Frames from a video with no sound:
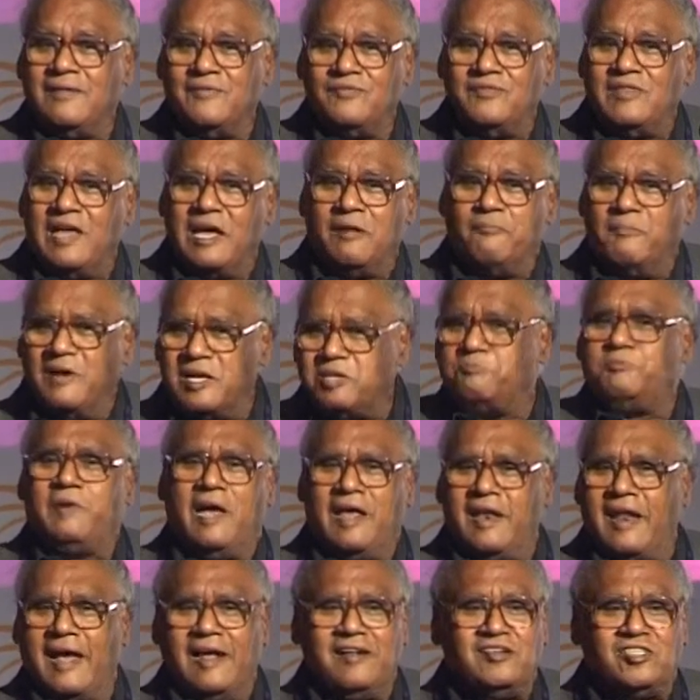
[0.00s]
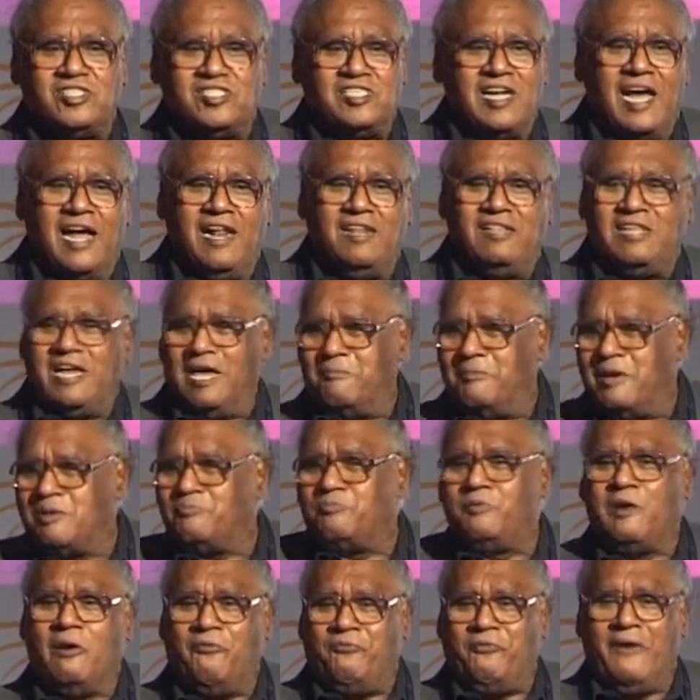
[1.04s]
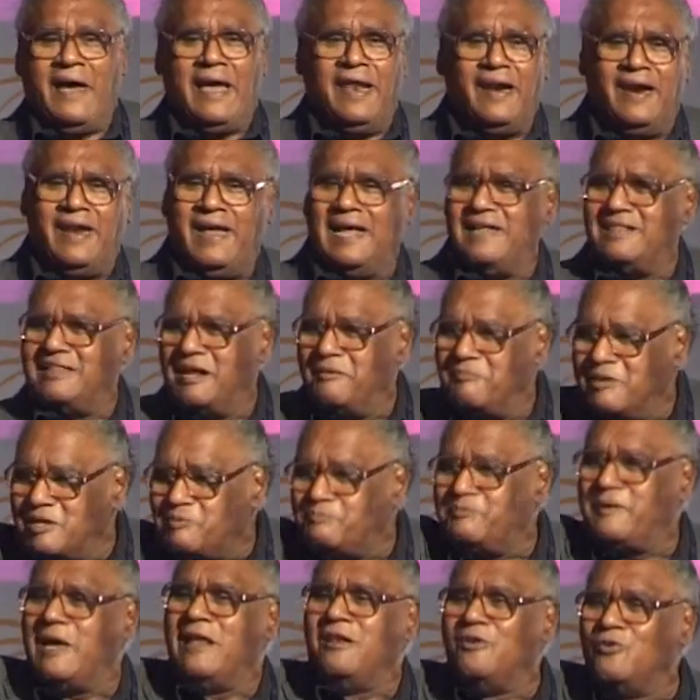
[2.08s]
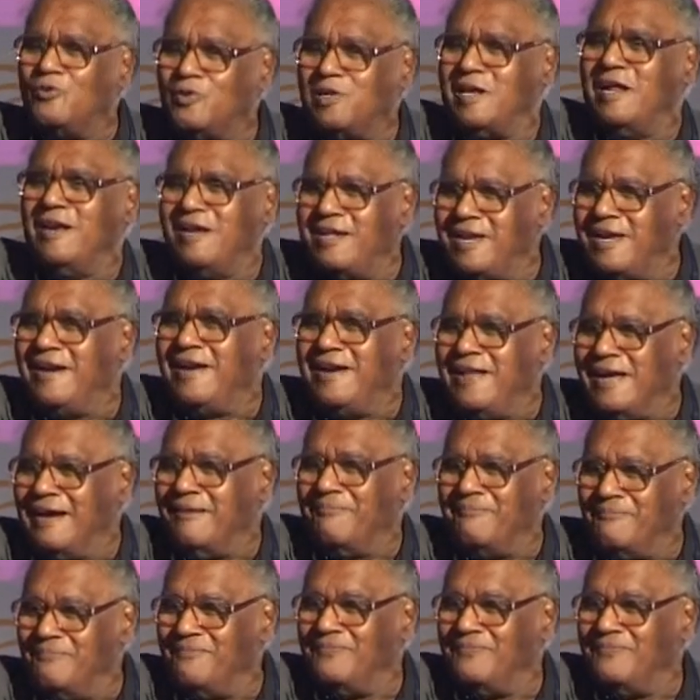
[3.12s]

there must be an Einstein, there must be a Faraday, there must be a Newton in India.